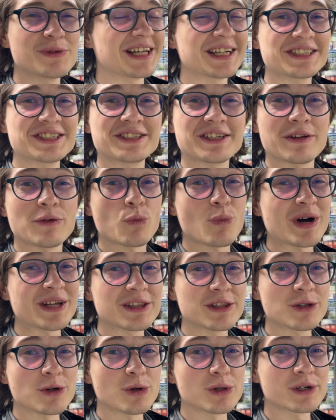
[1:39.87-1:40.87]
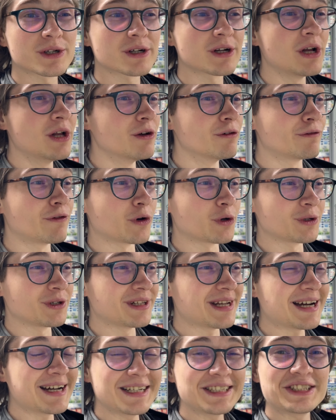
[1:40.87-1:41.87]
less than $1 for
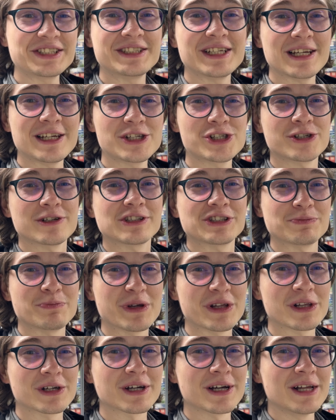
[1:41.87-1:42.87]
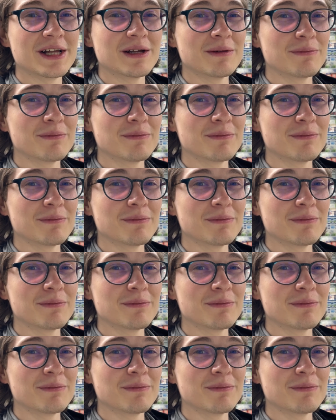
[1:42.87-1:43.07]
nice, delicious milk.